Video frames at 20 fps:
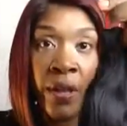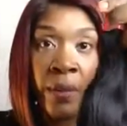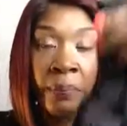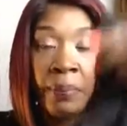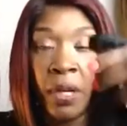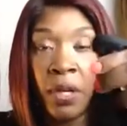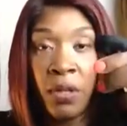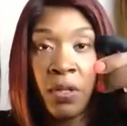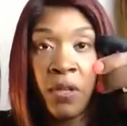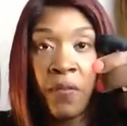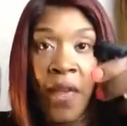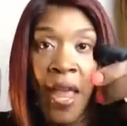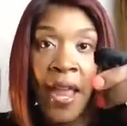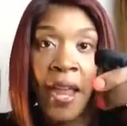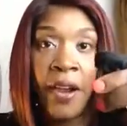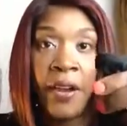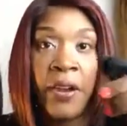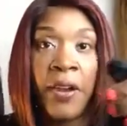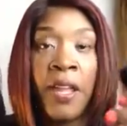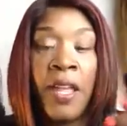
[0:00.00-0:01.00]
bundles of
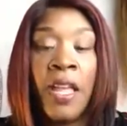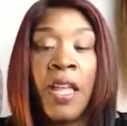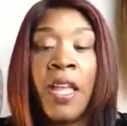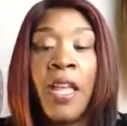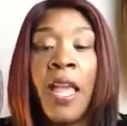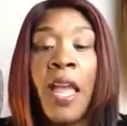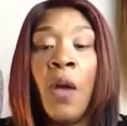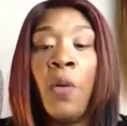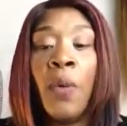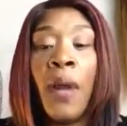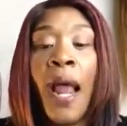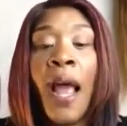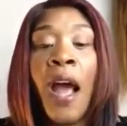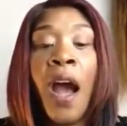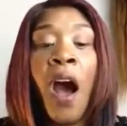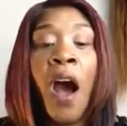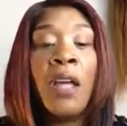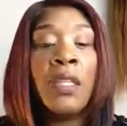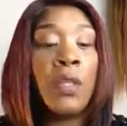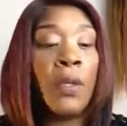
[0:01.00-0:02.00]
hair. And what
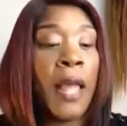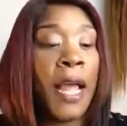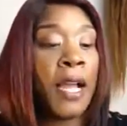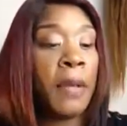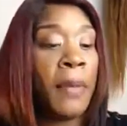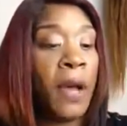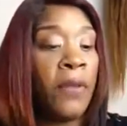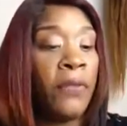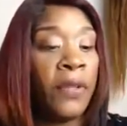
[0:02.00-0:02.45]
I also like about